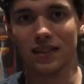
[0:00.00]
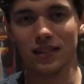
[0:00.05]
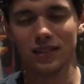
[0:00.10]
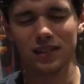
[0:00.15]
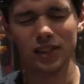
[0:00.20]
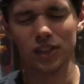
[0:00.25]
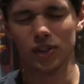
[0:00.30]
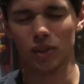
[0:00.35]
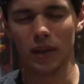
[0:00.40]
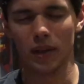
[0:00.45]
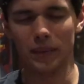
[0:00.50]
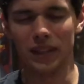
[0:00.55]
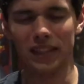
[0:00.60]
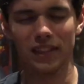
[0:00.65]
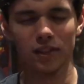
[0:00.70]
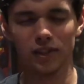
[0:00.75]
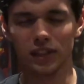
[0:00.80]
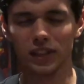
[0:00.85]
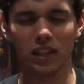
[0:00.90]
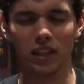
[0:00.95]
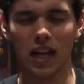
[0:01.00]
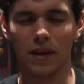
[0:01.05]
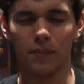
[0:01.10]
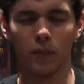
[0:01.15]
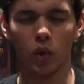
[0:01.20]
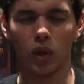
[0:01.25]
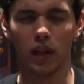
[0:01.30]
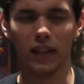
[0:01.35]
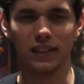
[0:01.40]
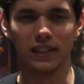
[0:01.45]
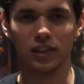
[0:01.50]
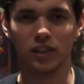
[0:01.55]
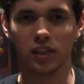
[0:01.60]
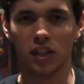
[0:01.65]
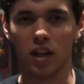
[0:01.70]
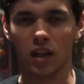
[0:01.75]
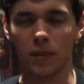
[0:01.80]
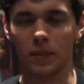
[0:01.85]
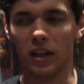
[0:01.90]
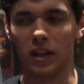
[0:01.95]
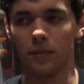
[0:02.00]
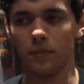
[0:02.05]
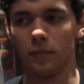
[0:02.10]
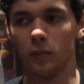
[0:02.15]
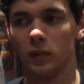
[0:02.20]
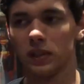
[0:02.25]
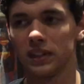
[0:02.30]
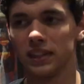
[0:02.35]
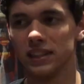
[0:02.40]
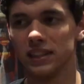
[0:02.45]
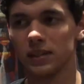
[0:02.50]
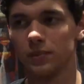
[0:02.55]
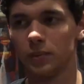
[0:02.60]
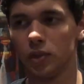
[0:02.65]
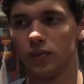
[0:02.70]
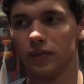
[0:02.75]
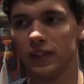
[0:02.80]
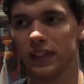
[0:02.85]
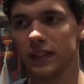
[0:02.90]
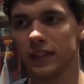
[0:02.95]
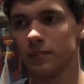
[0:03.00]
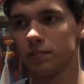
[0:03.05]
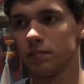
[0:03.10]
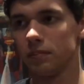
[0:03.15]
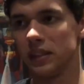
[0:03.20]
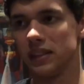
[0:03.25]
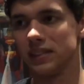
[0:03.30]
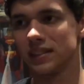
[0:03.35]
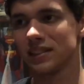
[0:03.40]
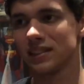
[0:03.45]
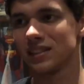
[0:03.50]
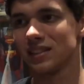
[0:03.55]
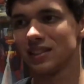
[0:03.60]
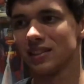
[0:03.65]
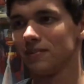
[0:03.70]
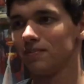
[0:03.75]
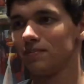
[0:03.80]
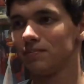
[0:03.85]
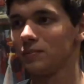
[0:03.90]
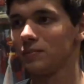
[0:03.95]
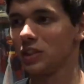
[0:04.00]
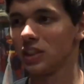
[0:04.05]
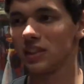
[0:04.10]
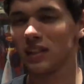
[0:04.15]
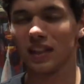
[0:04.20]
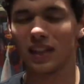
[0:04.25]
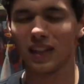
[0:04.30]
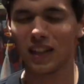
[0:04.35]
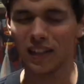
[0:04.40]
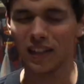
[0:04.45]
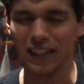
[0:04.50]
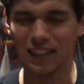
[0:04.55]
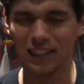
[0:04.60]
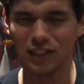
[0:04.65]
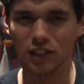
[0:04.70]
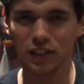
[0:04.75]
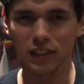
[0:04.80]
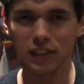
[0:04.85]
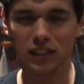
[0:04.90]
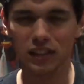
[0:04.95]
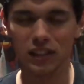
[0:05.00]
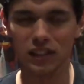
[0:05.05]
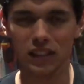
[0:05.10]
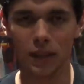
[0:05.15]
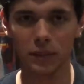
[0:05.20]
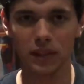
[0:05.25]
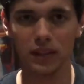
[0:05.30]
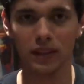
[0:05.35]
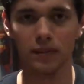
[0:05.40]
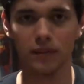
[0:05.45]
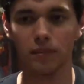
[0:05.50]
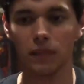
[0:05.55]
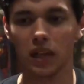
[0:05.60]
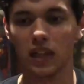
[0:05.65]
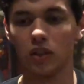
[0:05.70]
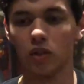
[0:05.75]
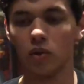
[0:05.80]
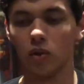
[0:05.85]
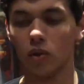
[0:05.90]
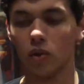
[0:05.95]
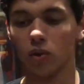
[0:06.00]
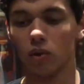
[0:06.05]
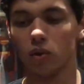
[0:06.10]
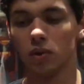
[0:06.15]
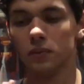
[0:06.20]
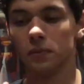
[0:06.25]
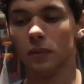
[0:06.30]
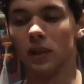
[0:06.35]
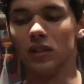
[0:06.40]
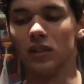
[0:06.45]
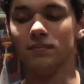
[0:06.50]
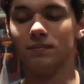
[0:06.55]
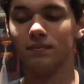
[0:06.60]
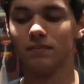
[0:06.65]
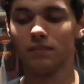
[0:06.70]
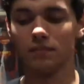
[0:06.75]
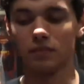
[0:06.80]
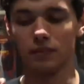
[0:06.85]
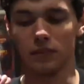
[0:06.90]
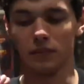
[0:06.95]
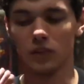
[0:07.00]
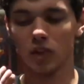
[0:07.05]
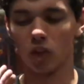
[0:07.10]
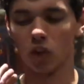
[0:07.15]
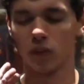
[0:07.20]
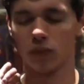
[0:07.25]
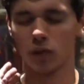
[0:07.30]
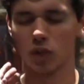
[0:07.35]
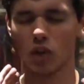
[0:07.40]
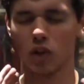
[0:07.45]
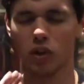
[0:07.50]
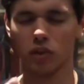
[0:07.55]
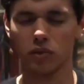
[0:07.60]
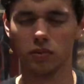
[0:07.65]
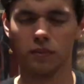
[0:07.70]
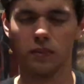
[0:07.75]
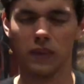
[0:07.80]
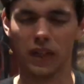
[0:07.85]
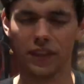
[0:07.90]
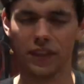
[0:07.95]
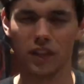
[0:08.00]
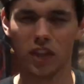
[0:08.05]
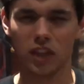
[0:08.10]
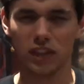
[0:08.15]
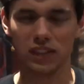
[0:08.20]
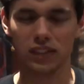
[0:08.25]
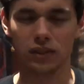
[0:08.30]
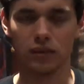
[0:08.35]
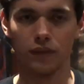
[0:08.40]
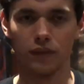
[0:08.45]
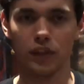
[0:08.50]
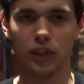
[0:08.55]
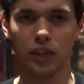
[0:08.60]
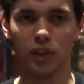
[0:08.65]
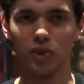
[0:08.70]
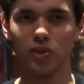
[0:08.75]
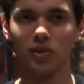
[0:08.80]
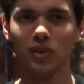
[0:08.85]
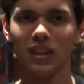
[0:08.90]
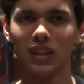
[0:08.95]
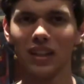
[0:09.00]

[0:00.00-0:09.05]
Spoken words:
So, I mean, there's a lot more I could talk about with this movie, but again, just to sum in my whole, well, overall, my thoughts and review,